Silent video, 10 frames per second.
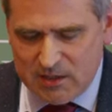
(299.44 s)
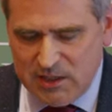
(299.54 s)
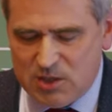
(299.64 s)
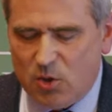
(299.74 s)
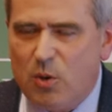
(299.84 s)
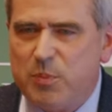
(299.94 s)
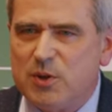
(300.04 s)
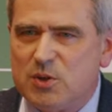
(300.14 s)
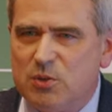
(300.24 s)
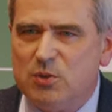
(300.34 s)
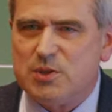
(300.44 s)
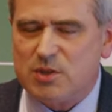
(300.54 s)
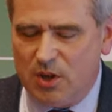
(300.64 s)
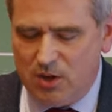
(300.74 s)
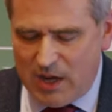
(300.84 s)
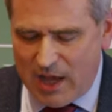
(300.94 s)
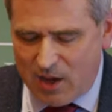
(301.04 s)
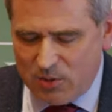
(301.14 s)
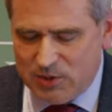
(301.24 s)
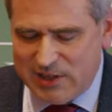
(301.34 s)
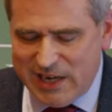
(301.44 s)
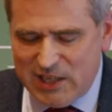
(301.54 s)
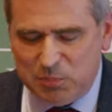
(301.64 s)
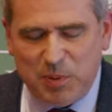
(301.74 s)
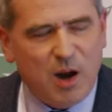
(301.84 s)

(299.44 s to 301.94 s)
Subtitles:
These open rules allow great